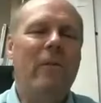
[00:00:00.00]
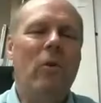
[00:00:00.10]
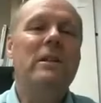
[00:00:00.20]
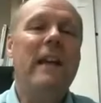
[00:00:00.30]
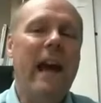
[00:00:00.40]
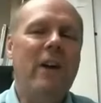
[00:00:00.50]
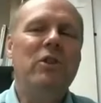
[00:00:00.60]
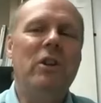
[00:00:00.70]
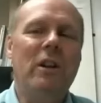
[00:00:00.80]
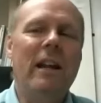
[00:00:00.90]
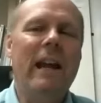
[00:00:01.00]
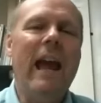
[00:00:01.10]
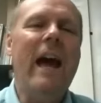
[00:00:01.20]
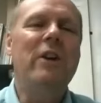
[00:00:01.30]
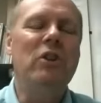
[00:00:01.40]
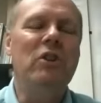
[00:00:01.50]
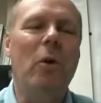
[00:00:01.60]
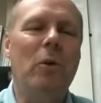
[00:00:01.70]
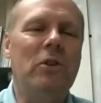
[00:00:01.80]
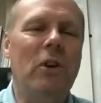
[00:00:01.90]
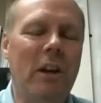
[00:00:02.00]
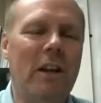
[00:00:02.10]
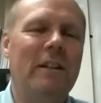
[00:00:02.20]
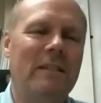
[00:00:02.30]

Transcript: of course, cash is always good.